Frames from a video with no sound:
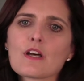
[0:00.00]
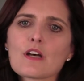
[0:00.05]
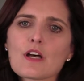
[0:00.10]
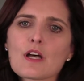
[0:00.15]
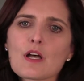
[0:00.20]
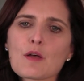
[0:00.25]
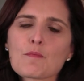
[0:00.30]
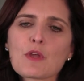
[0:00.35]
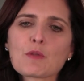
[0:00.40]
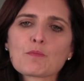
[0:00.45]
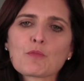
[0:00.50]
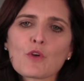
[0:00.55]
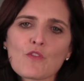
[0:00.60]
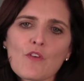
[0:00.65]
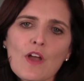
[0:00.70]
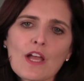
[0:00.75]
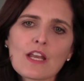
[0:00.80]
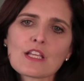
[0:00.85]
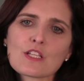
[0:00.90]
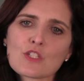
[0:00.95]
and
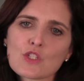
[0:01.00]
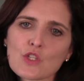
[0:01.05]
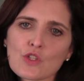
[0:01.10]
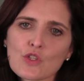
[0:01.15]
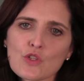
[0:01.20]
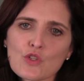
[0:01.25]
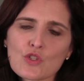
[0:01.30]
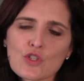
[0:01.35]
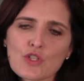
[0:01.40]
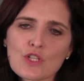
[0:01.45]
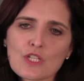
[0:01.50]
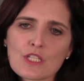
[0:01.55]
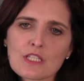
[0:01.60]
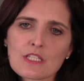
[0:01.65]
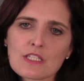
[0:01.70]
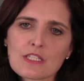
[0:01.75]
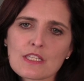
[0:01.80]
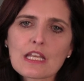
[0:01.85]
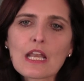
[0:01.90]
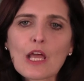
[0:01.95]
providing
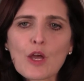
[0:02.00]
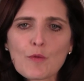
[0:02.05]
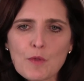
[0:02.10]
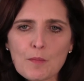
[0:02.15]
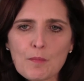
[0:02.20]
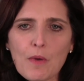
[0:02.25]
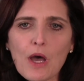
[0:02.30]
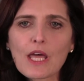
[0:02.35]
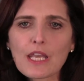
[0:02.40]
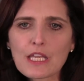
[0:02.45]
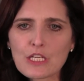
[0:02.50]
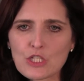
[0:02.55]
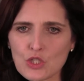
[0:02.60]
solutions that help the body